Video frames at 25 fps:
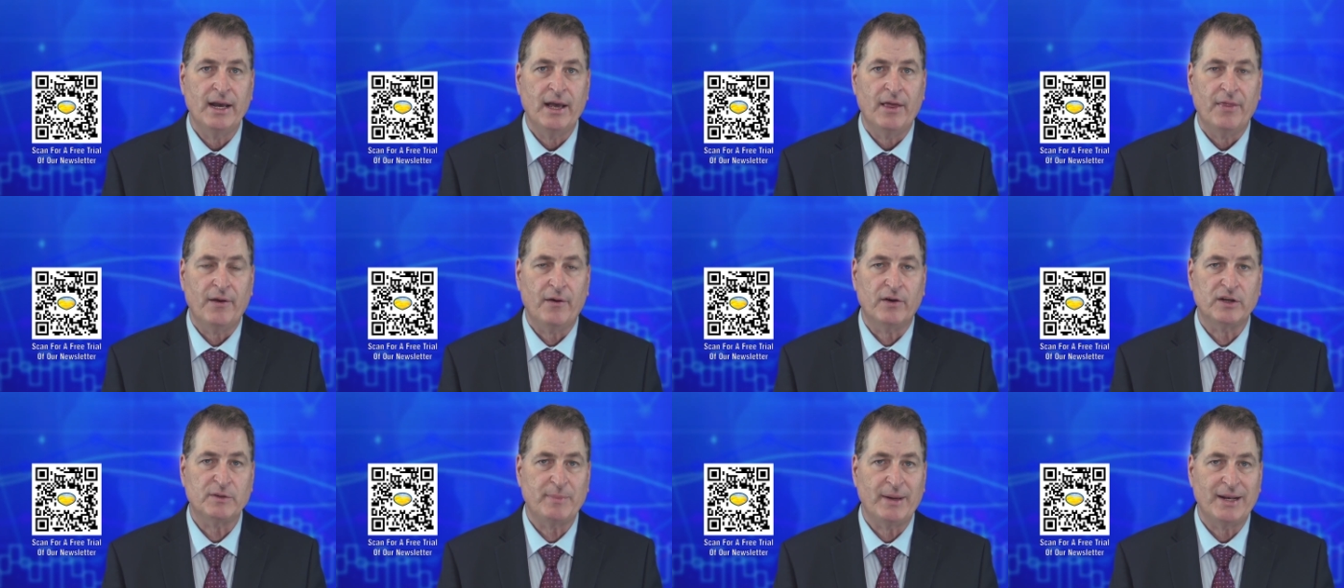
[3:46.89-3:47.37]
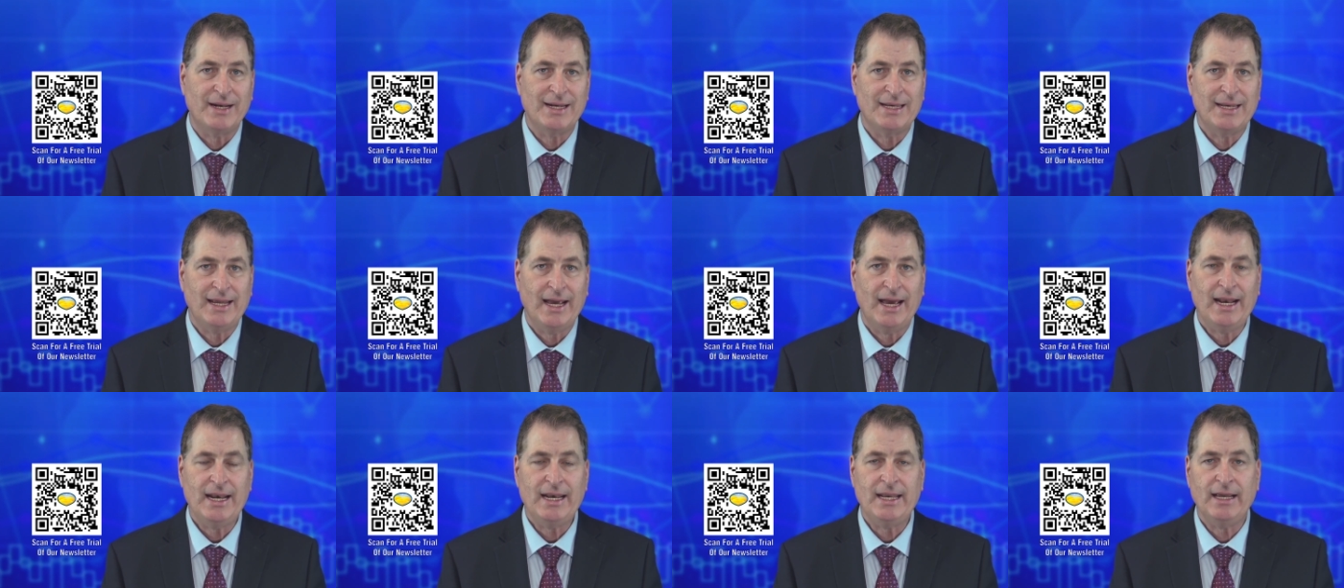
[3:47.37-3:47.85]
there has been
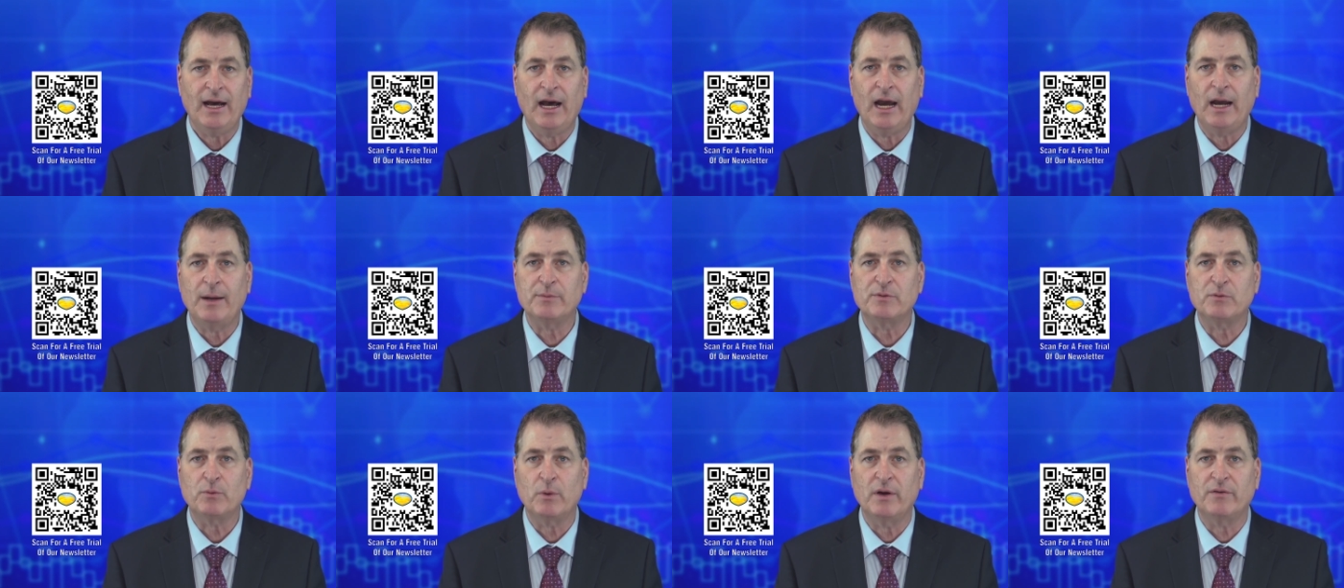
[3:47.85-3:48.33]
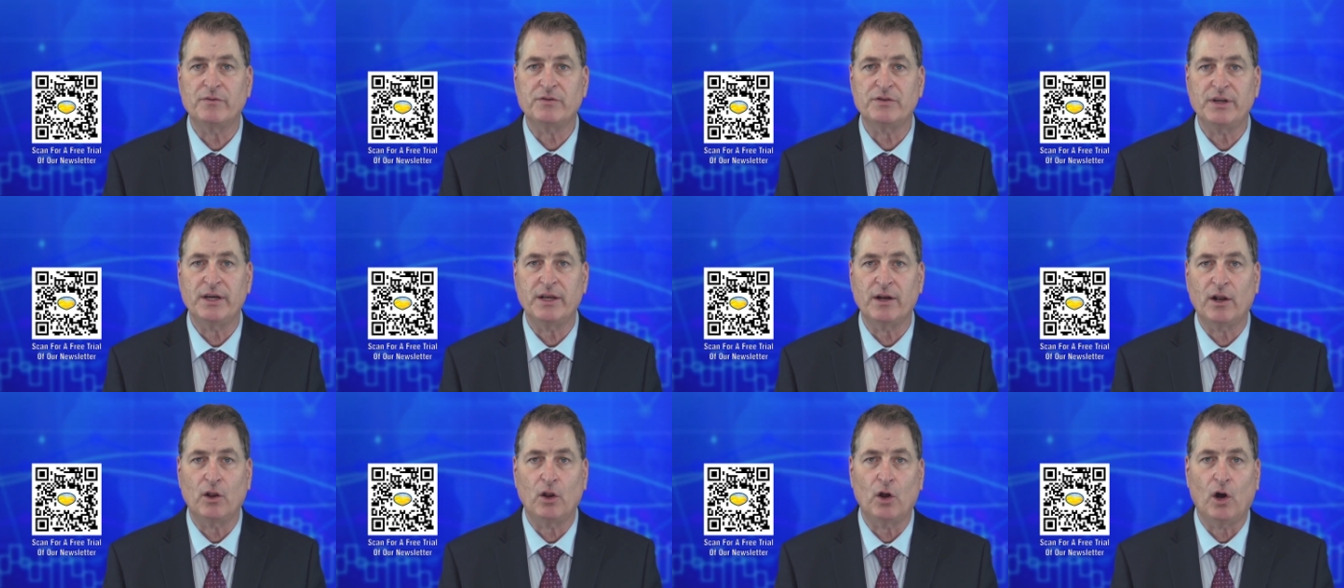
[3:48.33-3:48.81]
10 times we have
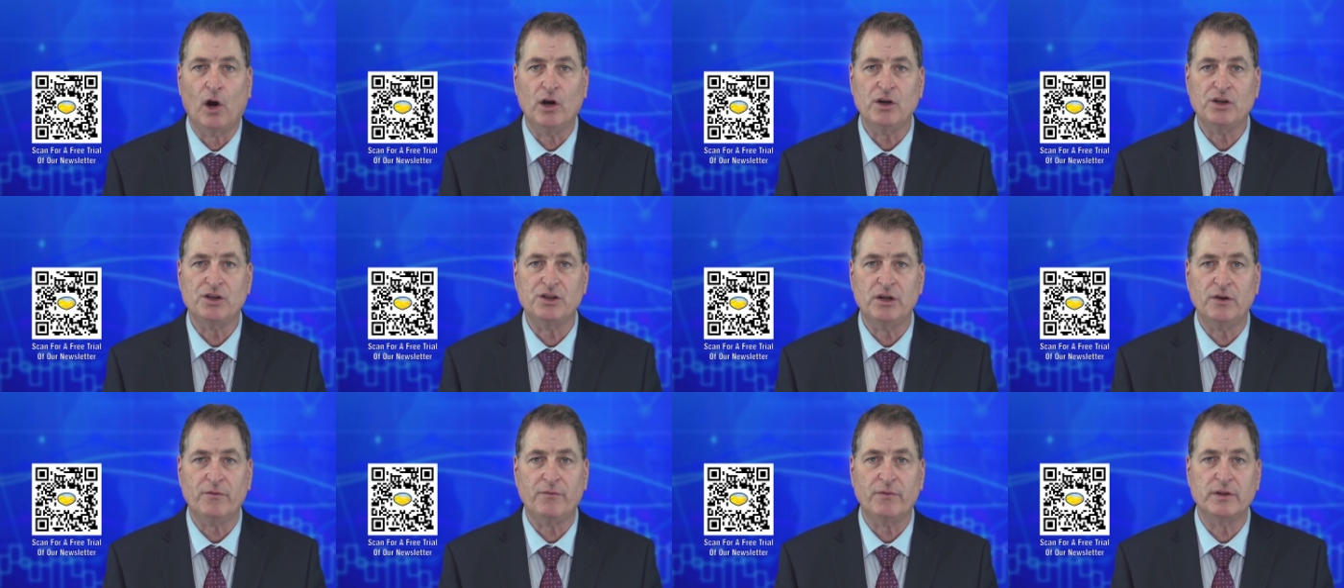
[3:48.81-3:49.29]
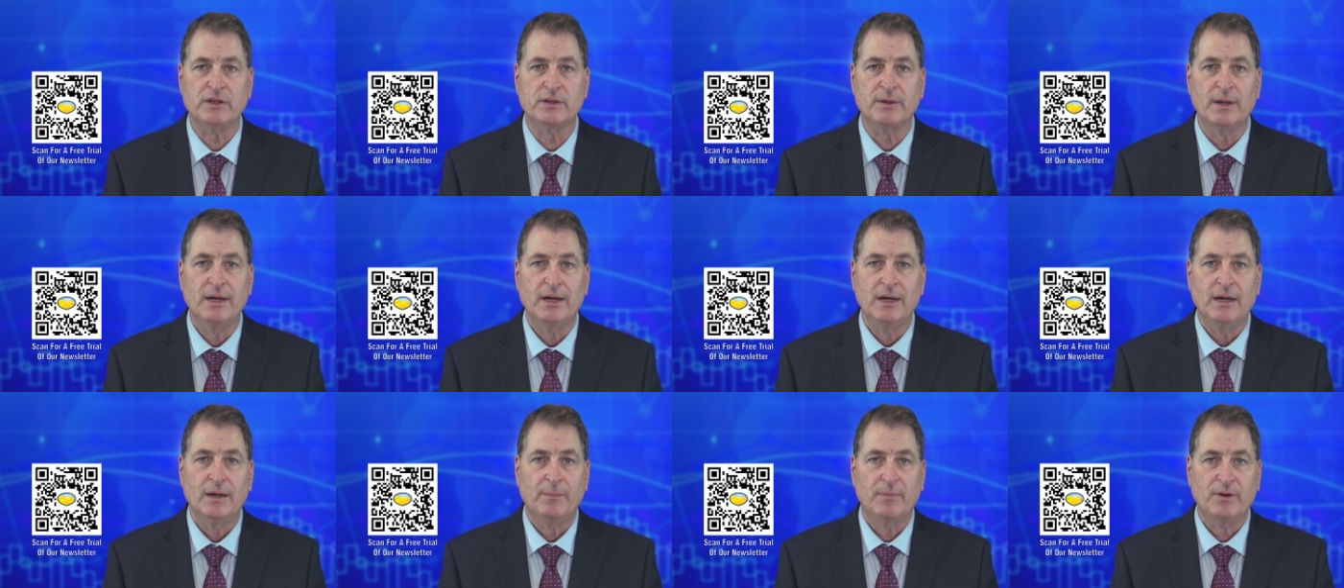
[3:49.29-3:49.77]
seen a large difference
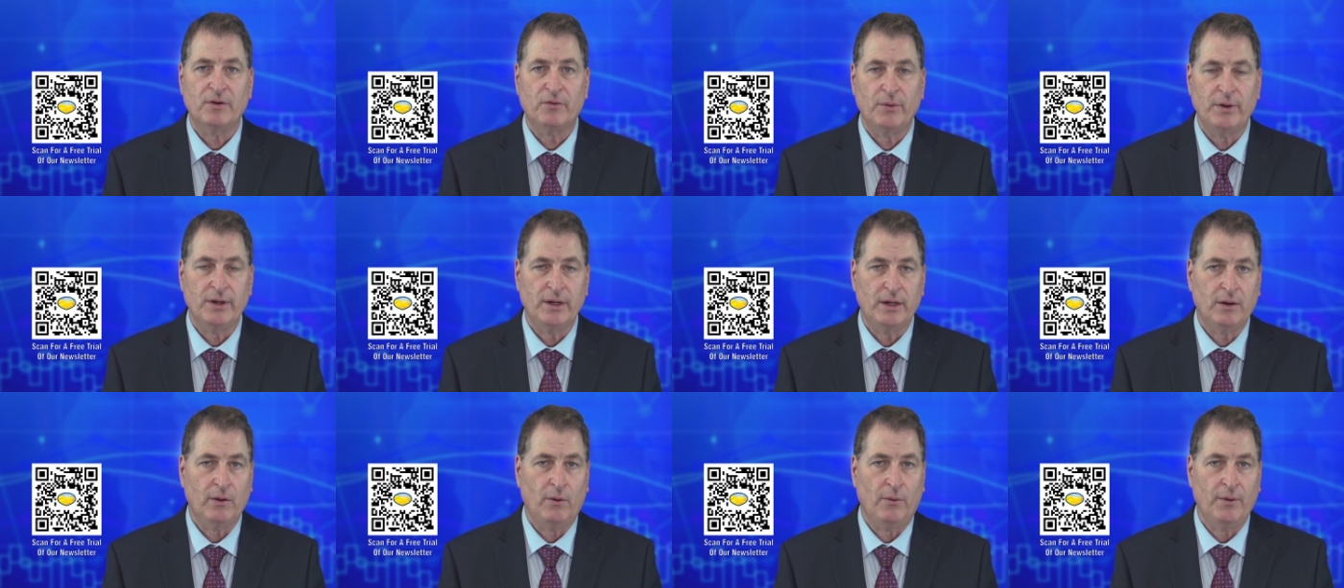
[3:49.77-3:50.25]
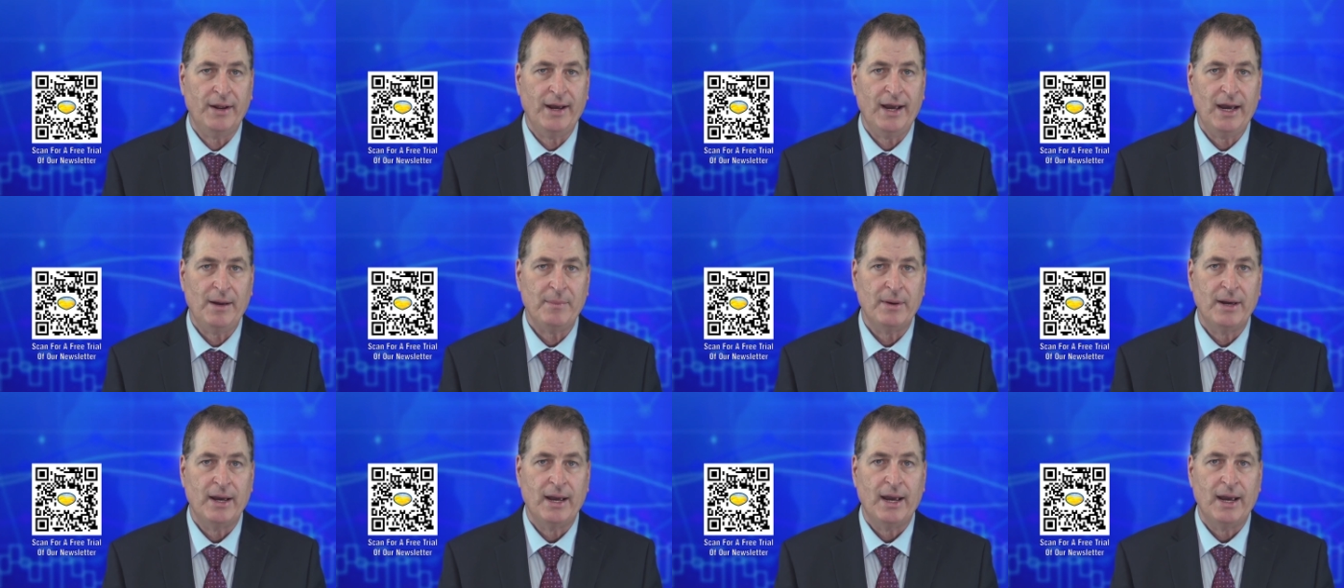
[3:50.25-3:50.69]
between CONAB